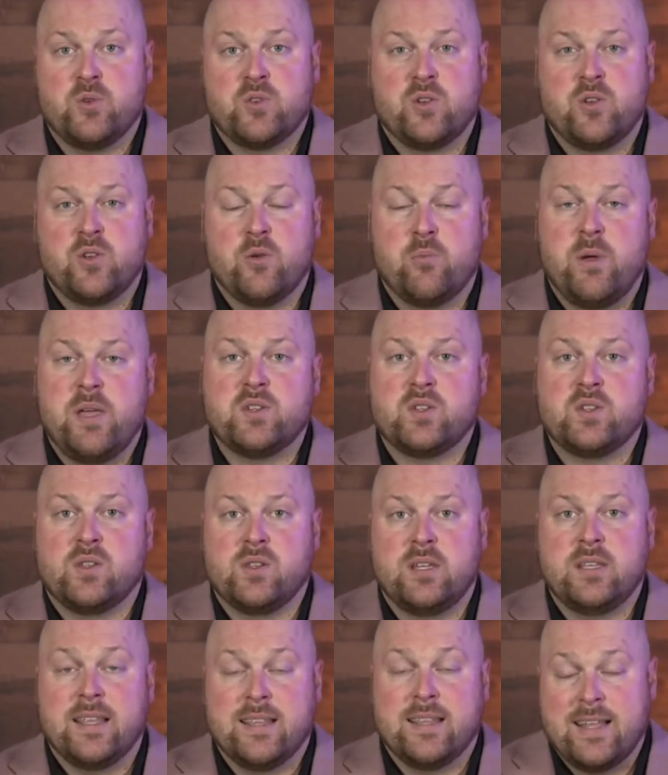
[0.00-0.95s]
So you're
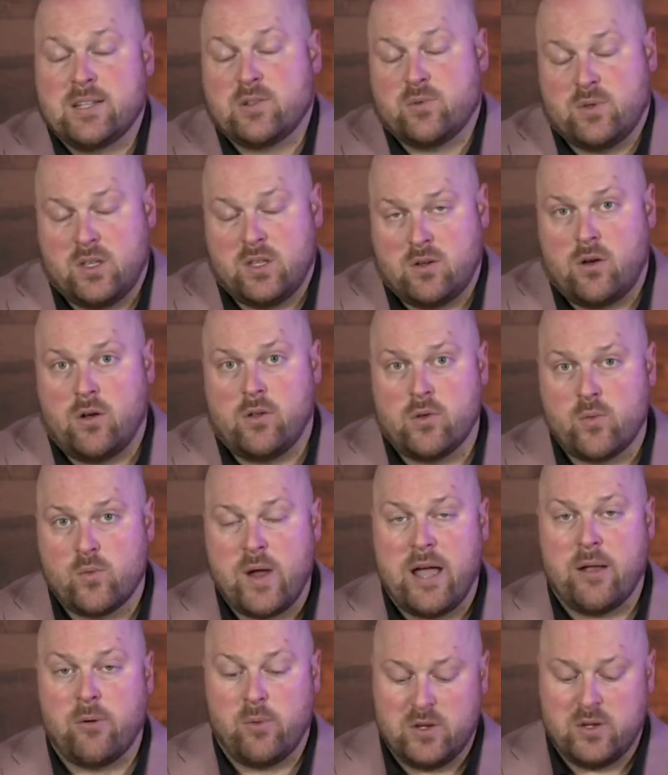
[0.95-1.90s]
basically, that's what they call the
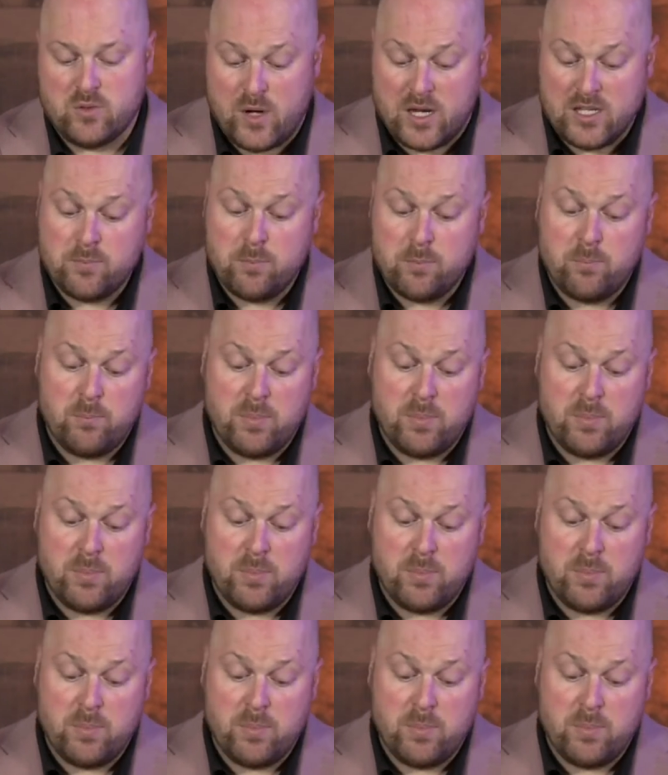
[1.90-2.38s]
rat race, right?